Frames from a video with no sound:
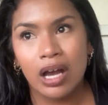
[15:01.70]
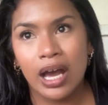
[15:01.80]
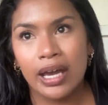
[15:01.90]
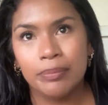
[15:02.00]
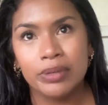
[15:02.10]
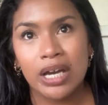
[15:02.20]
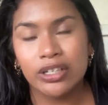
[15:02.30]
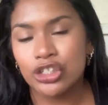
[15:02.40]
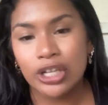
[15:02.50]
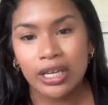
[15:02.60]
not
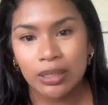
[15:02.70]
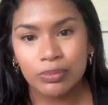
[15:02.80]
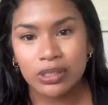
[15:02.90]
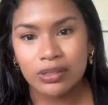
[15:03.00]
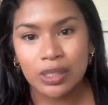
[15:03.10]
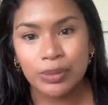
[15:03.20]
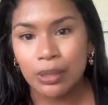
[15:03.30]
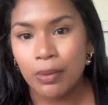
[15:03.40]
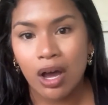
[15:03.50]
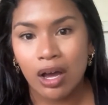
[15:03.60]
ashamed to be a
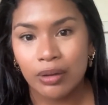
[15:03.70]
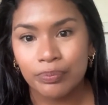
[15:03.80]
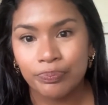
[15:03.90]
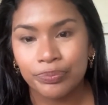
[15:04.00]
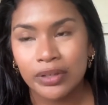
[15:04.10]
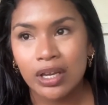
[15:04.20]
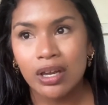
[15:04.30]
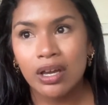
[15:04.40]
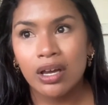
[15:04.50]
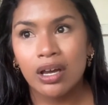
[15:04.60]
mom.
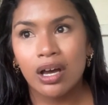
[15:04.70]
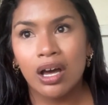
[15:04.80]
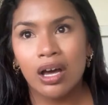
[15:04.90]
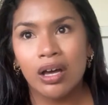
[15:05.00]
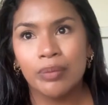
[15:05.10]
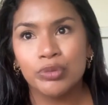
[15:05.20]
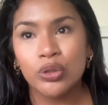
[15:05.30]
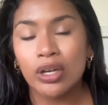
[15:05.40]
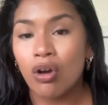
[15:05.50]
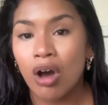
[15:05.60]
You
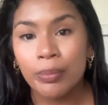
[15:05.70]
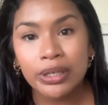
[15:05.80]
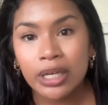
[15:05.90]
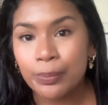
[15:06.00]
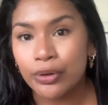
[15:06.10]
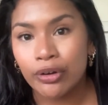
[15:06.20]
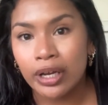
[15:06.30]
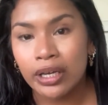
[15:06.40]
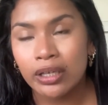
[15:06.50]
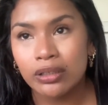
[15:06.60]
can call me a
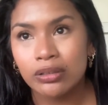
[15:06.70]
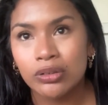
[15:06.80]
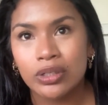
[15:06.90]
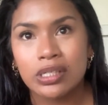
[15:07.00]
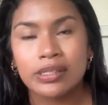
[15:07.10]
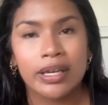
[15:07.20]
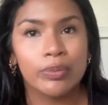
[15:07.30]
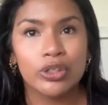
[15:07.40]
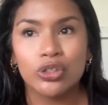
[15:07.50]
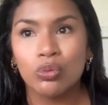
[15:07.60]
hypocrite. You can say
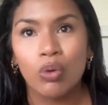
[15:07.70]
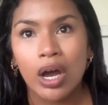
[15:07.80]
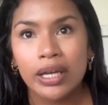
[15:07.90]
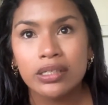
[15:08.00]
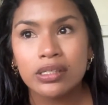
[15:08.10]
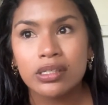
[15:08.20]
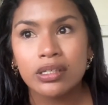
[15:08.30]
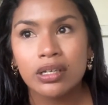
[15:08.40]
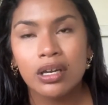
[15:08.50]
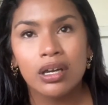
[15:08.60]
what you want.
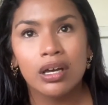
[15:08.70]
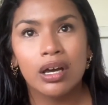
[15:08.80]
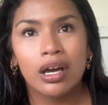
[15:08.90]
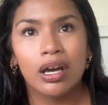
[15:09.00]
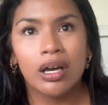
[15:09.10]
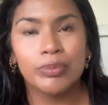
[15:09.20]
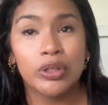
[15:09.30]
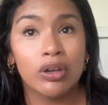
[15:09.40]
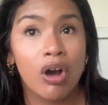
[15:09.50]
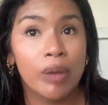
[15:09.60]
You
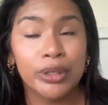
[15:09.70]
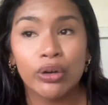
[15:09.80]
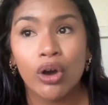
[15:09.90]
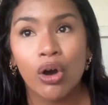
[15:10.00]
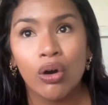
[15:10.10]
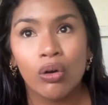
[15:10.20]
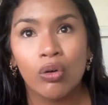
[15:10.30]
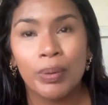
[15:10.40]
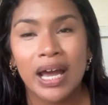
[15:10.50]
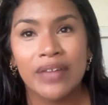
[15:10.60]
can call me a hoe.
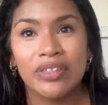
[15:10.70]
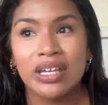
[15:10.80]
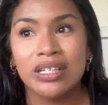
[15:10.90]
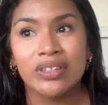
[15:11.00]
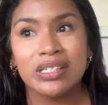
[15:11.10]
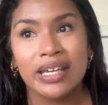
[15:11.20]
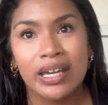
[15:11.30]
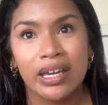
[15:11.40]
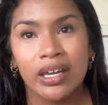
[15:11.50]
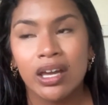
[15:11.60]
But at the end of the
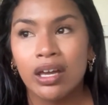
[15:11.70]
day,